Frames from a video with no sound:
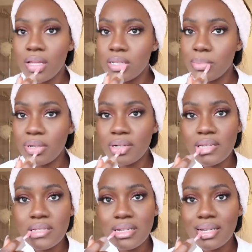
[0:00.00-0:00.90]
To be
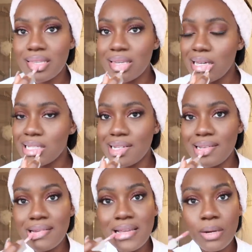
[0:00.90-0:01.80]
honest, I think it has a
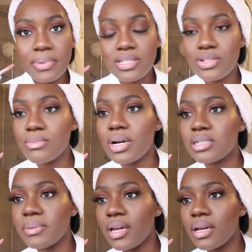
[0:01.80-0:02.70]
little bit too
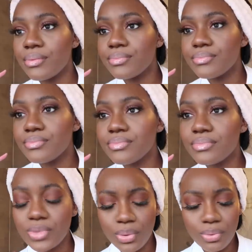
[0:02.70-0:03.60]
much pink.
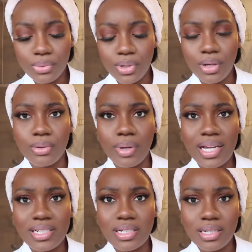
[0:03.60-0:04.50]
Oh no,
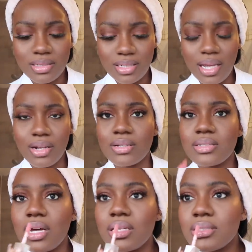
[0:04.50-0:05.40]
actually today it looks
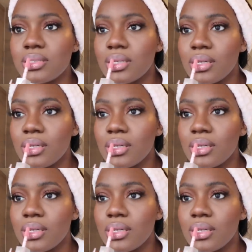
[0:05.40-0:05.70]
nice.